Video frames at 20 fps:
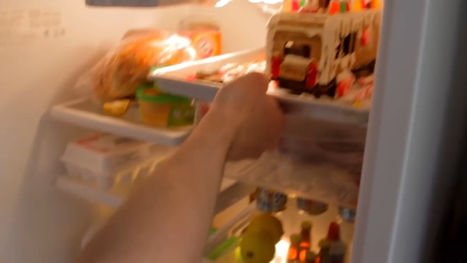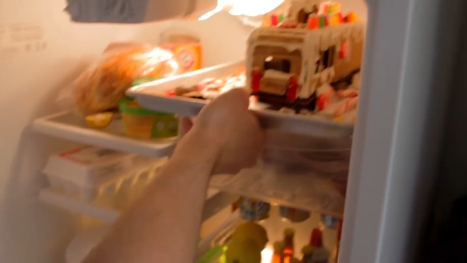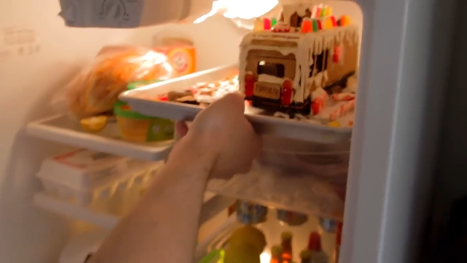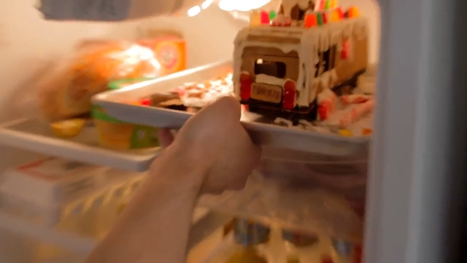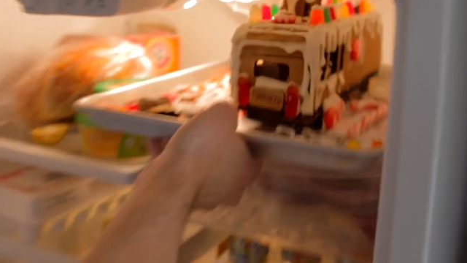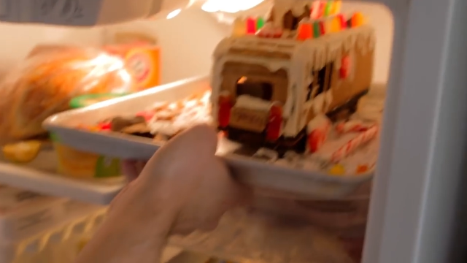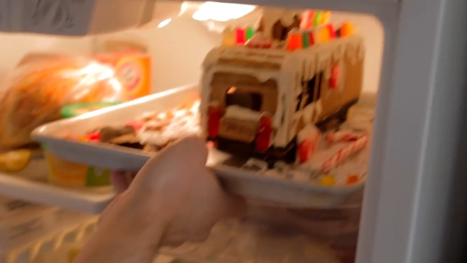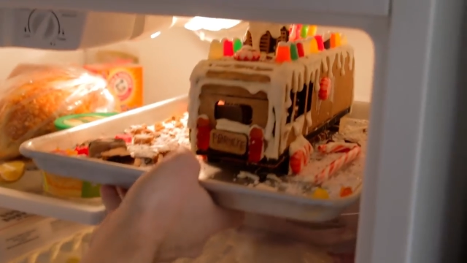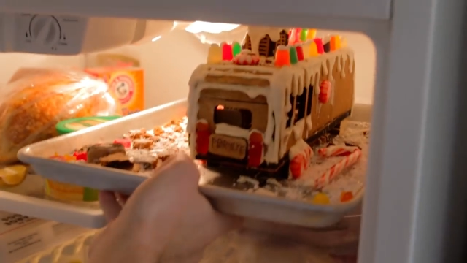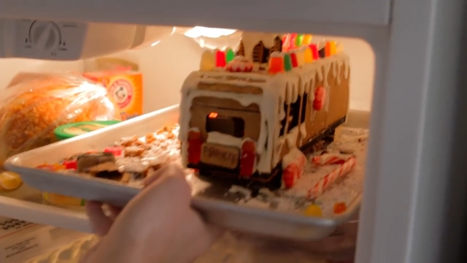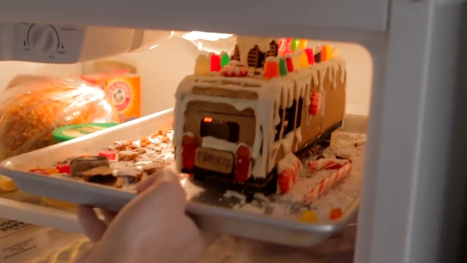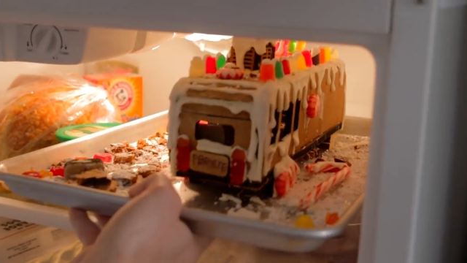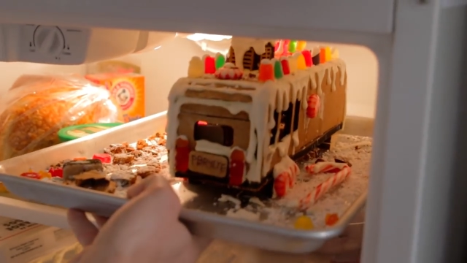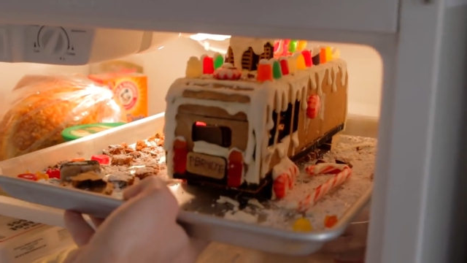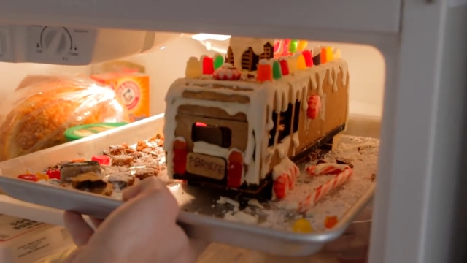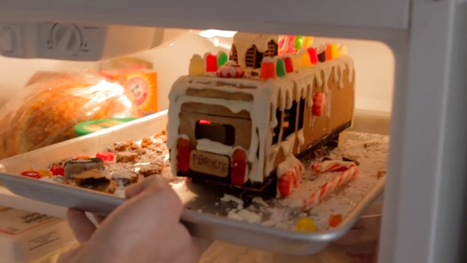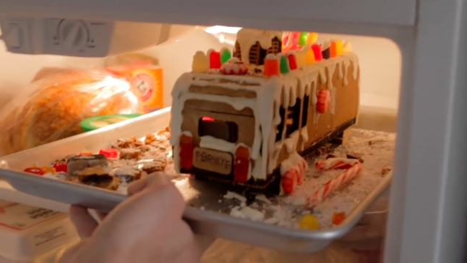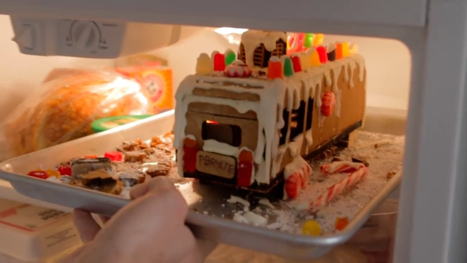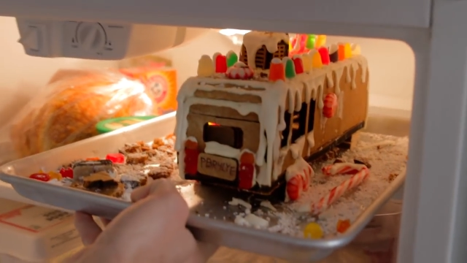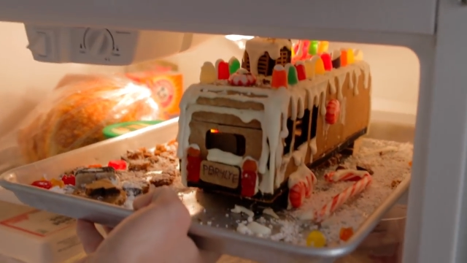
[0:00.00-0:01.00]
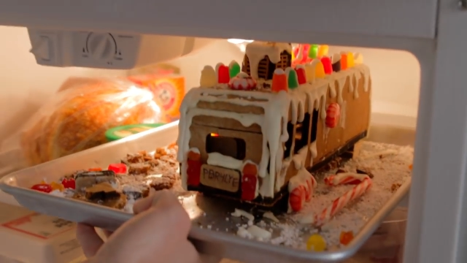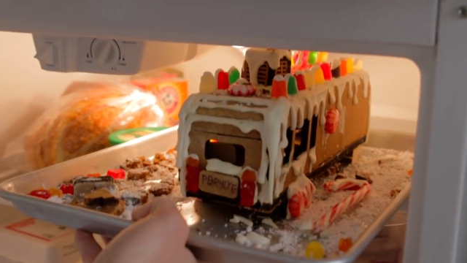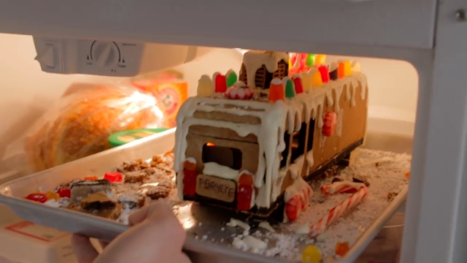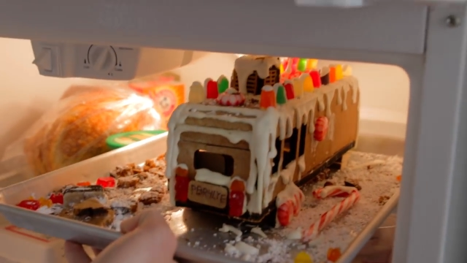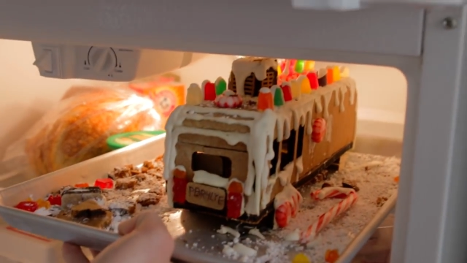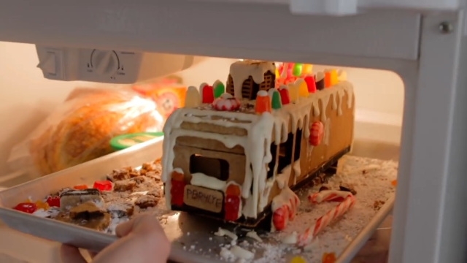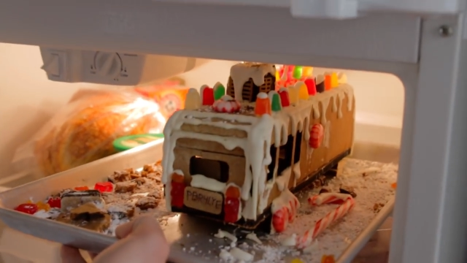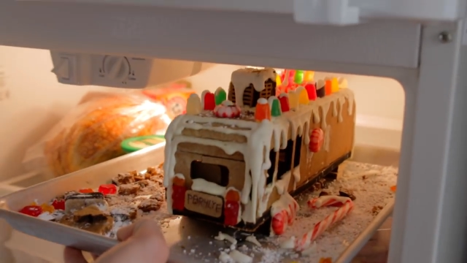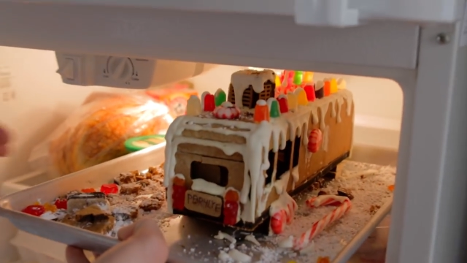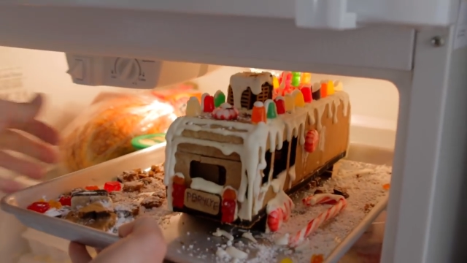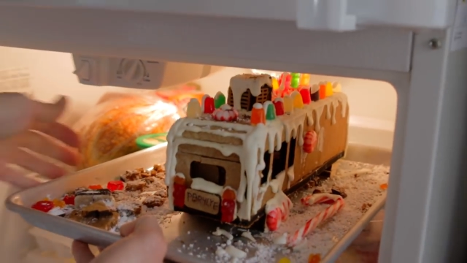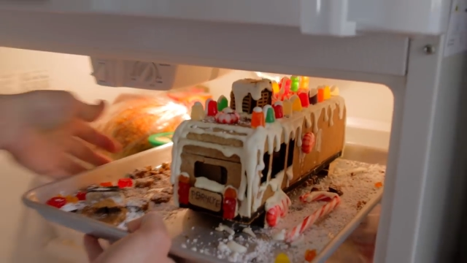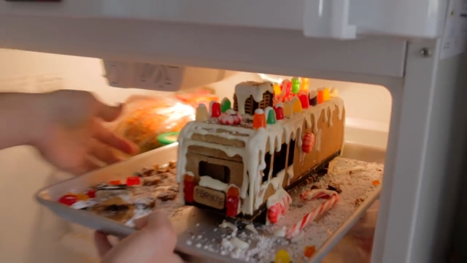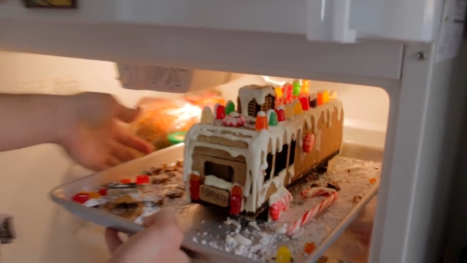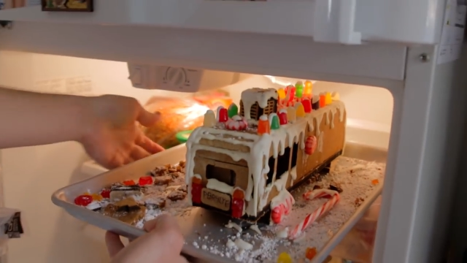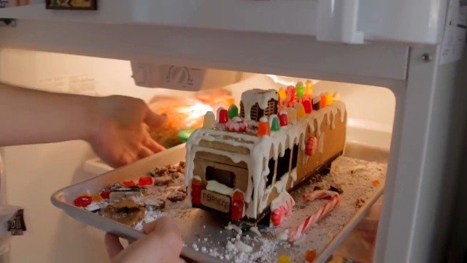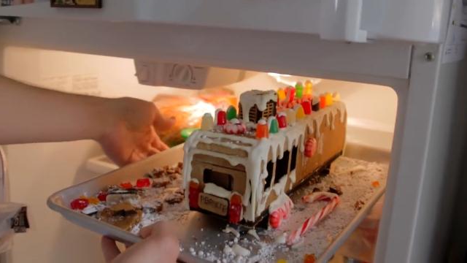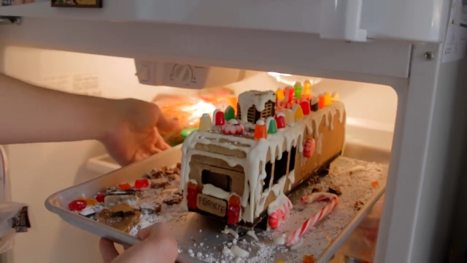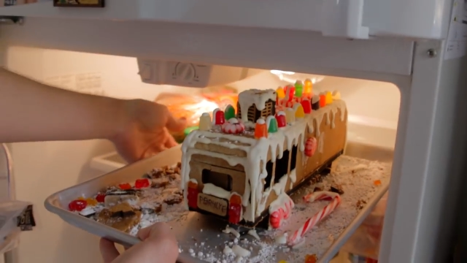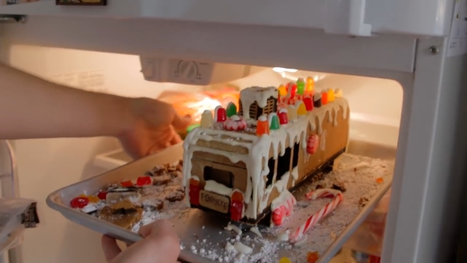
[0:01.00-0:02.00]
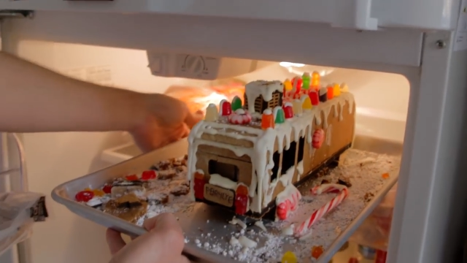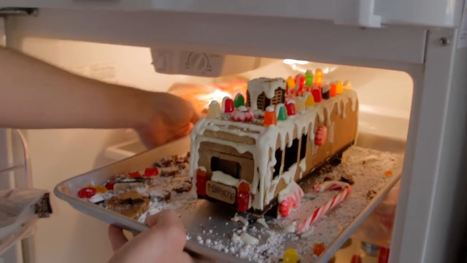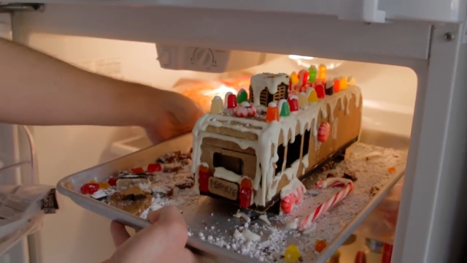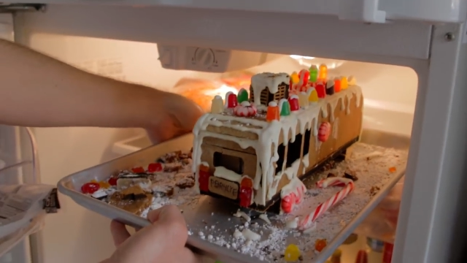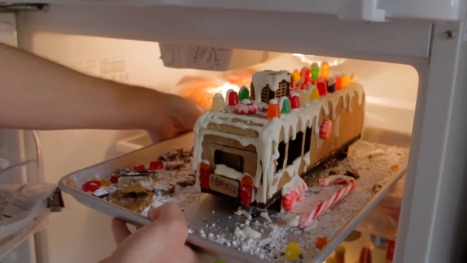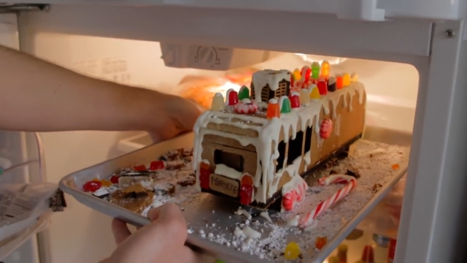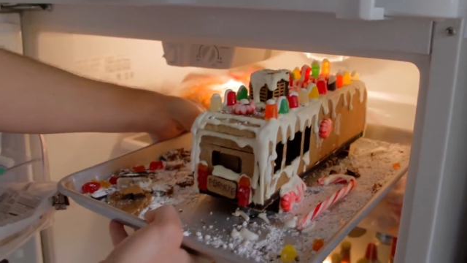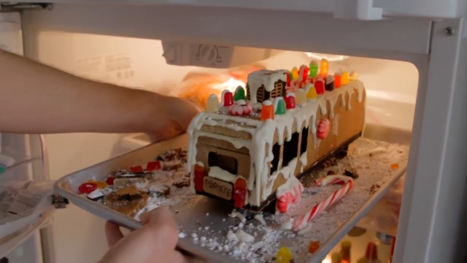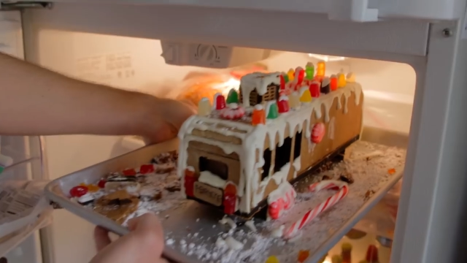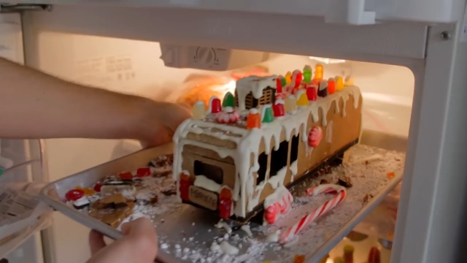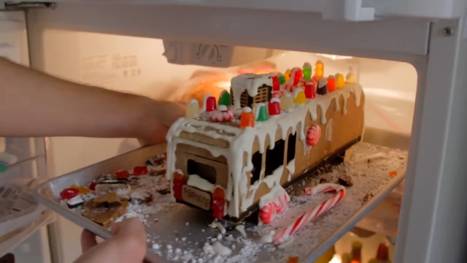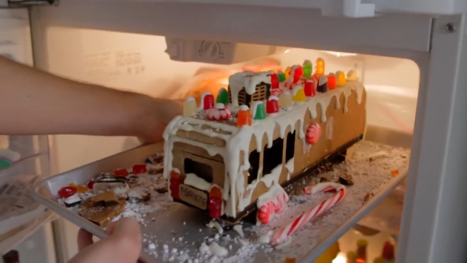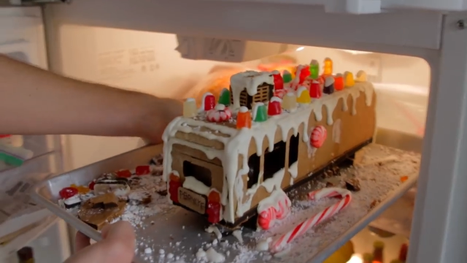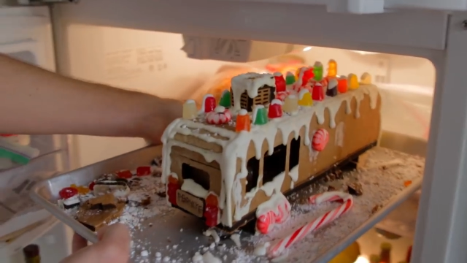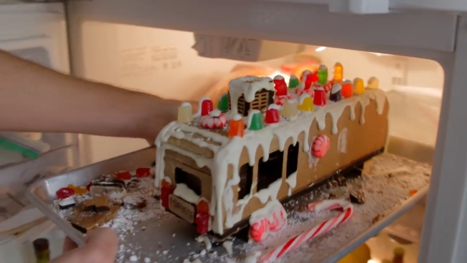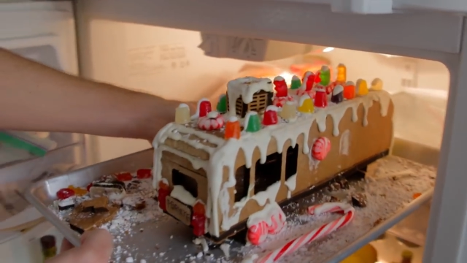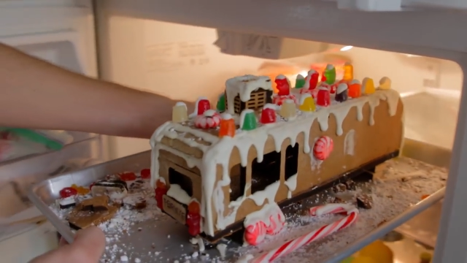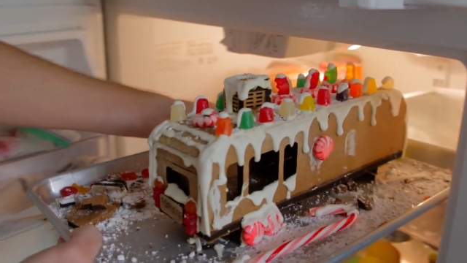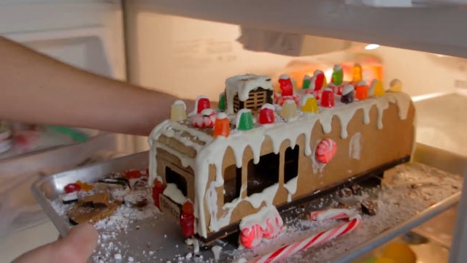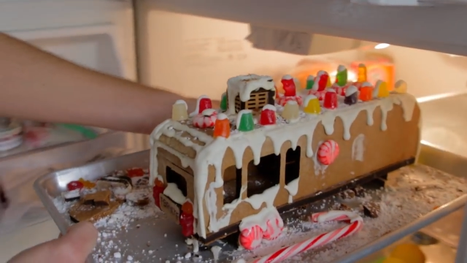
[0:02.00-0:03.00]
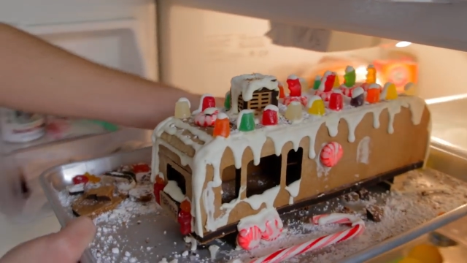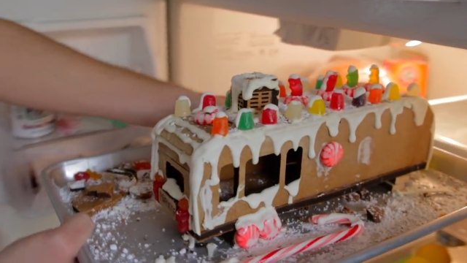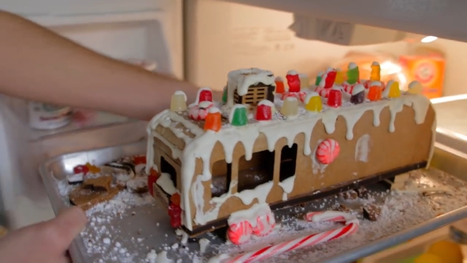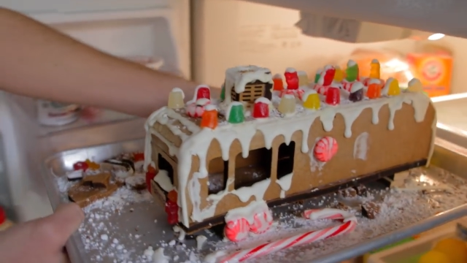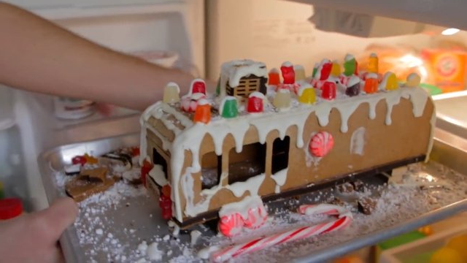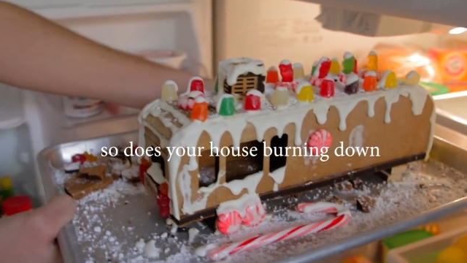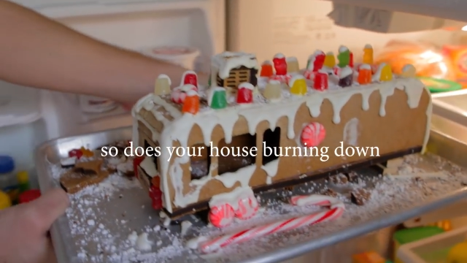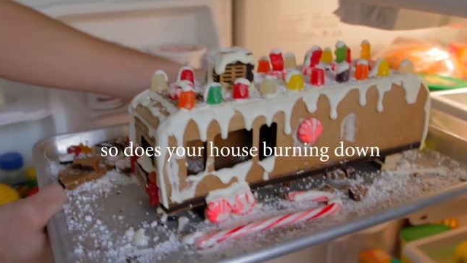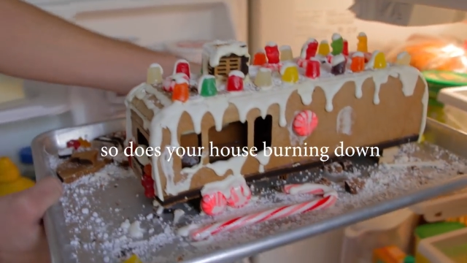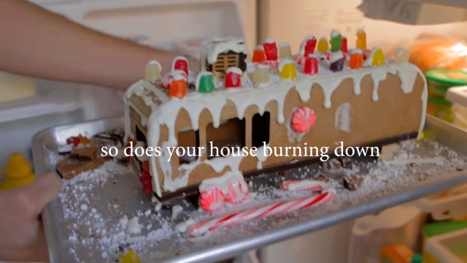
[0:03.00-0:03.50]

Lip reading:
No face is visible, so there are no lips to read.